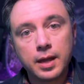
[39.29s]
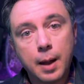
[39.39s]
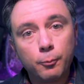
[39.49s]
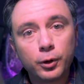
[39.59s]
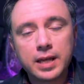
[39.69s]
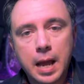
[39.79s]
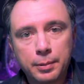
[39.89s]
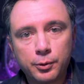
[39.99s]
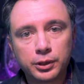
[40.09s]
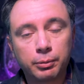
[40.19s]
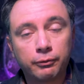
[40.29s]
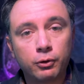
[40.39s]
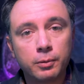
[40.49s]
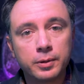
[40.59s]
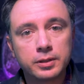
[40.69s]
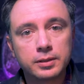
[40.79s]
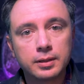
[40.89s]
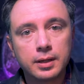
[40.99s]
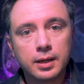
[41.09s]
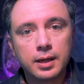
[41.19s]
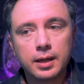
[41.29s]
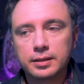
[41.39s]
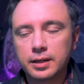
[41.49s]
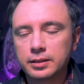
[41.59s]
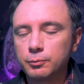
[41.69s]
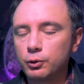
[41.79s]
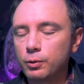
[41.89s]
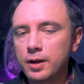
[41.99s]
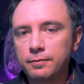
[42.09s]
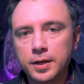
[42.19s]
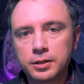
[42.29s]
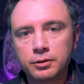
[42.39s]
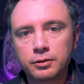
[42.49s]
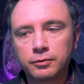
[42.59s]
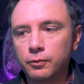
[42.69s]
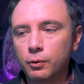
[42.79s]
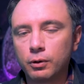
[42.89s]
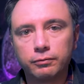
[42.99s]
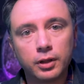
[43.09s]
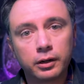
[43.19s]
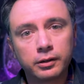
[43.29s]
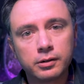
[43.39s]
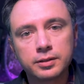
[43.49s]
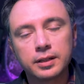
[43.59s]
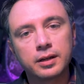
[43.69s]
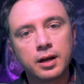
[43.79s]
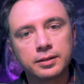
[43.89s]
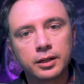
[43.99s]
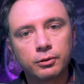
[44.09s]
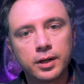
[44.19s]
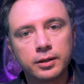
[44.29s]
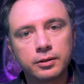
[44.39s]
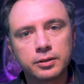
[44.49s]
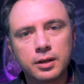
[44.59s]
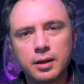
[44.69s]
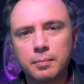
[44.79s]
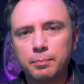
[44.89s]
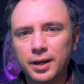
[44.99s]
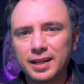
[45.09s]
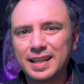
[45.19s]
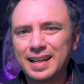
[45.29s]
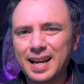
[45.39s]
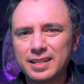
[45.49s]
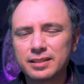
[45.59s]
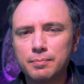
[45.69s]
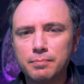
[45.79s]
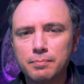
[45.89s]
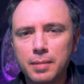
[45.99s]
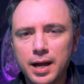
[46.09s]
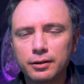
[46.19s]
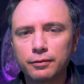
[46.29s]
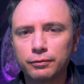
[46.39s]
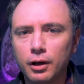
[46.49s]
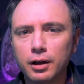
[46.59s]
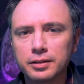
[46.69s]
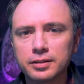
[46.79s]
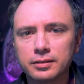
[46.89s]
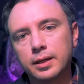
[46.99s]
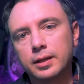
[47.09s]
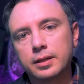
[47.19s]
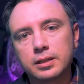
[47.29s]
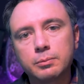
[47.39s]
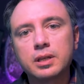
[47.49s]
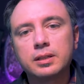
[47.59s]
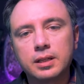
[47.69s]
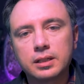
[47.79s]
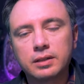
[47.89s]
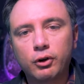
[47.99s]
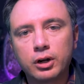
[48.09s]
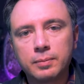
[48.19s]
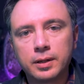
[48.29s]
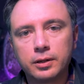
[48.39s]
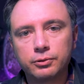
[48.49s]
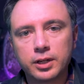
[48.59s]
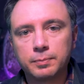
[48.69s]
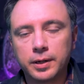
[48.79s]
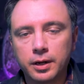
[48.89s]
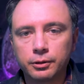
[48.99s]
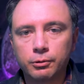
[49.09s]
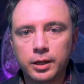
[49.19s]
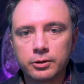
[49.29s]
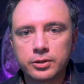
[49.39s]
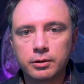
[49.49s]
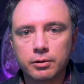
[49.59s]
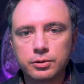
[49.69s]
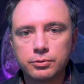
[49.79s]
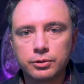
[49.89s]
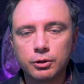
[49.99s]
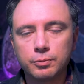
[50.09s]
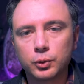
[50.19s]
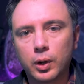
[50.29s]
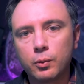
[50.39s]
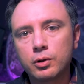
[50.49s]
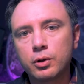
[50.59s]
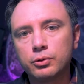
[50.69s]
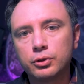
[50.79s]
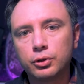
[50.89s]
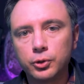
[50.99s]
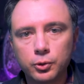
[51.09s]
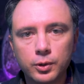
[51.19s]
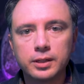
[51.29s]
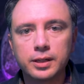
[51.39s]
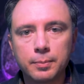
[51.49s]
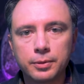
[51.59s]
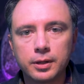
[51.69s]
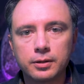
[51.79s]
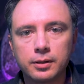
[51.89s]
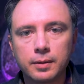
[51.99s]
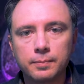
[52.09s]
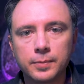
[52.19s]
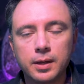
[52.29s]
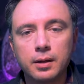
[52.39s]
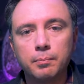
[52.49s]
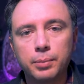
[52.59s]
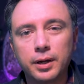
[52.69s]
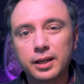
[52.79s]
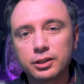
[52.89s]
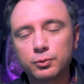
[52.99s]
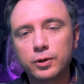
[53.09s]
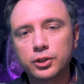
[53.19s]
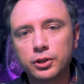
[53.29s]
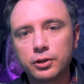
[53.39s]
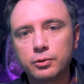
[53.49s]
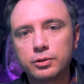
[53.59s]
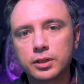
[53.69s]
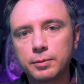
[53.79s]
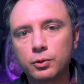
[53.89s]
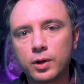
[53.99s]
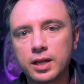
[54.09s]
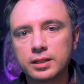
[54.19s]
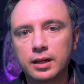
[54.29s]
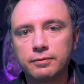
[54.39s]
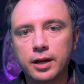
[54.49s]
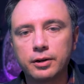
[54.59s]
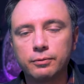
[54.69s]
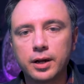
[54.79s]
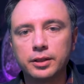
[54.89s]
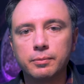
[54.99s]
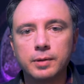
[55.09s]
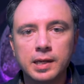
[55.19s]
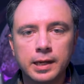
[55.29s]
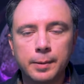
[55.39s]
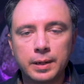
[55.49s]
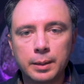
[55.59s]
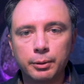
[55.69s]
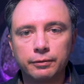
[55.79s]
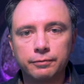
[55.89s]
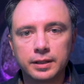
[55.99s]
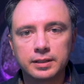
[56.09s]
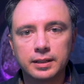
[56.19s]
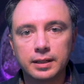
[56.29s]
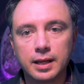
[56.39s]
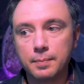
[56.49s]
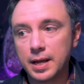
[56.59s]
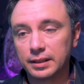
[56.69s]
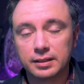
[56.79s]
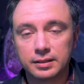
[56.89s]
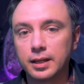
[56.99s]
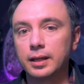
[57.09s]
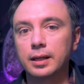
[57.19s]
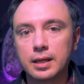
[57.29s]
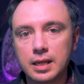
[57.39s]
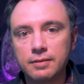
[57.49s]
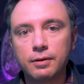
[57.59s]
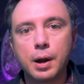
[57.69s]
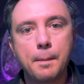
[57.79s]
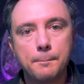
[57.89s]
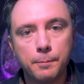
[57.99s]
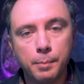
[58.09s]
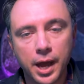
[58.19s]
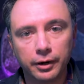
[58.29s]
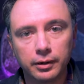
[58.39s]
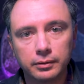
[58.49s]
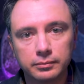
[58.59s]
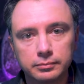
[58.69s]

I'm really happy with the performance. It's got some great features for vloggers and content creators, but it had some minor flaws. Now some of these things have already been addressed by other creators here on YouTube, so I won't go too in-depth into them, but I just want to show you some of the ways that I've gotten around them and been able to fix it and make this thing even better.